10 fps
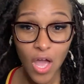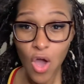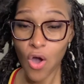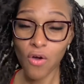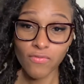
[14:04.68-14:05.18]

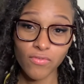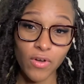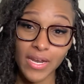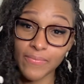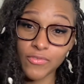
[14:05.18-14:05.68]

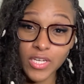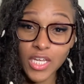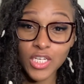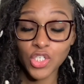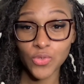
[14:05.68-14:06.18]
Overall, I'm really
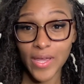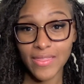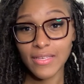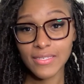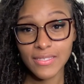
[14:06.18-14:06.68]
enjoying
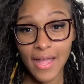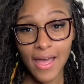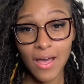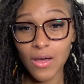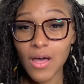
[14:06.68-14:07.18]
this
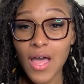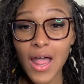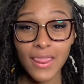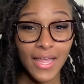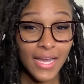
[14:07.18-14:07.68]
style.
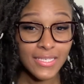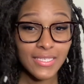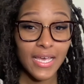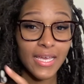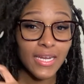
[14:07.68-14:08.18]
Like I
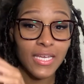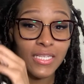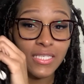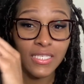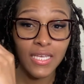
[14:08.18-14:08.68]
said,
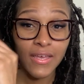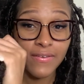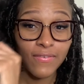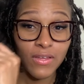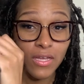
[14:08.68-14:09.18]
it's
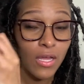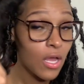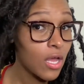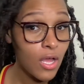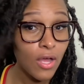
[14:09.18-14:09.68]

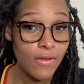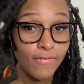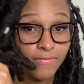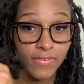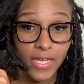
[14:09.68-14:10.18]

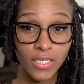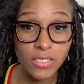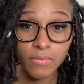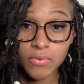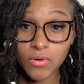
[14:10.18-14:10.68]

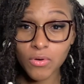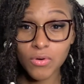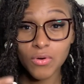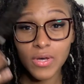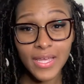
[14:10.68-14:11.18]

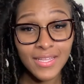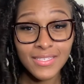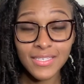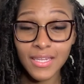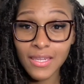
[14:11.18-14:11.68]
flexible,
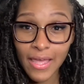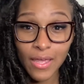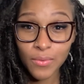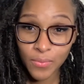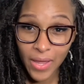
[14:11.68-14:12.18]
it's
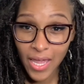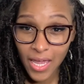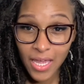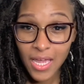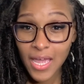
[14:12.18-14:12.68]

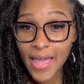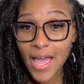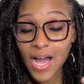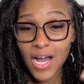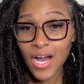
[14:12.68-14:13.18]
lightweight.
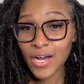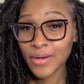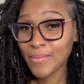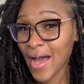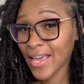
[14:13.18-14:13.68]

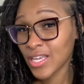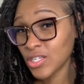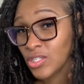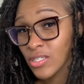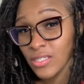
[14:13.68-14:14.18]

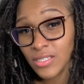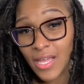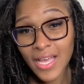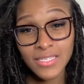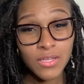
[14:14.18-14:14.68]

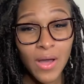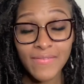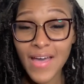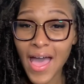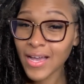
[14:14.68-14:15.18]
I still
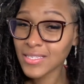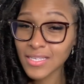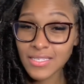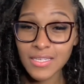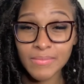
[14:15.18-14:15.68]
have
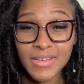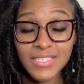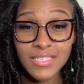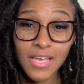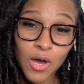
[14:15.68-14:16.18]
access to my
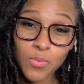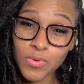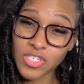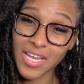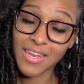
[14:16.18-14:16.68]
scalp,
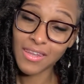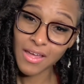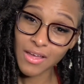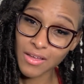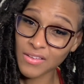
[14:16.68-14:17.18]
which I love.